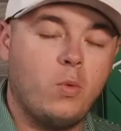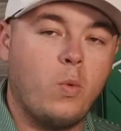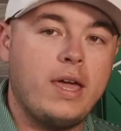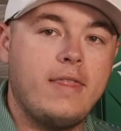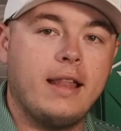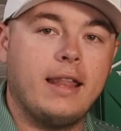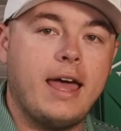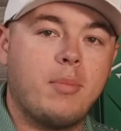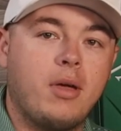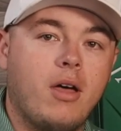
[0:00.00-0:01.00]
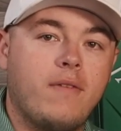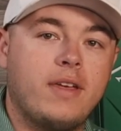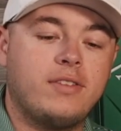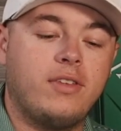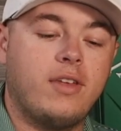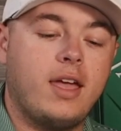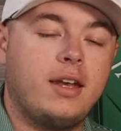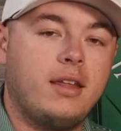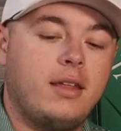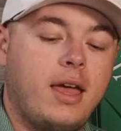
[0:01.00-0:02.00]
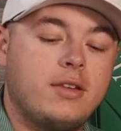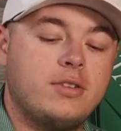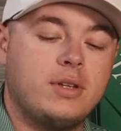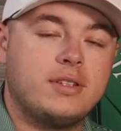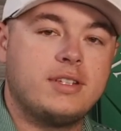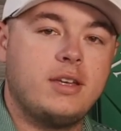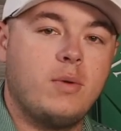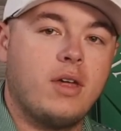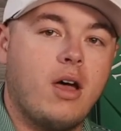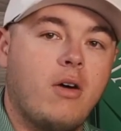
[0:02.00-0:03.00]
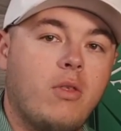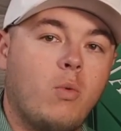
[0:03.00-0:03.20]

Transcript: way that L.A.B Golf has designed it, as you can see with all the